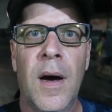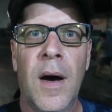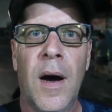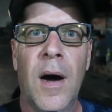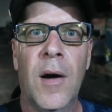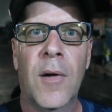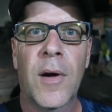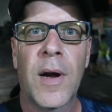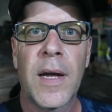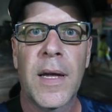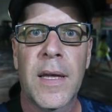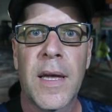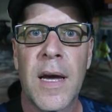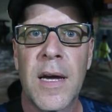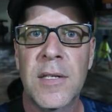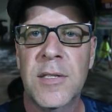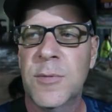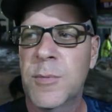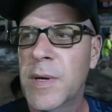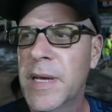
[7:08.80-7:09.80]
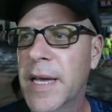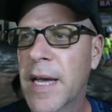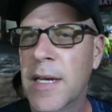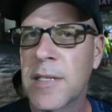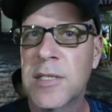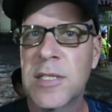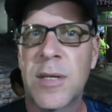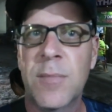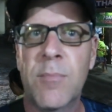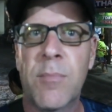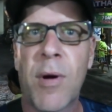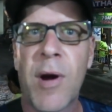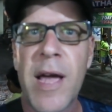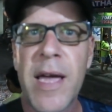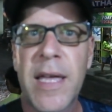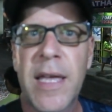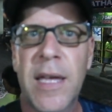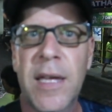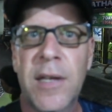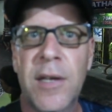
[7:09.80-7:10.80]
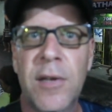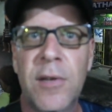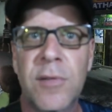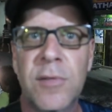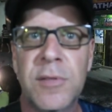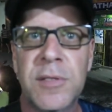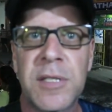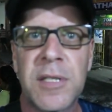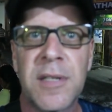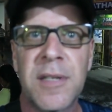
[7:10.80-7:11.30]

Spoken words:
All right, guys, we got some breaking news.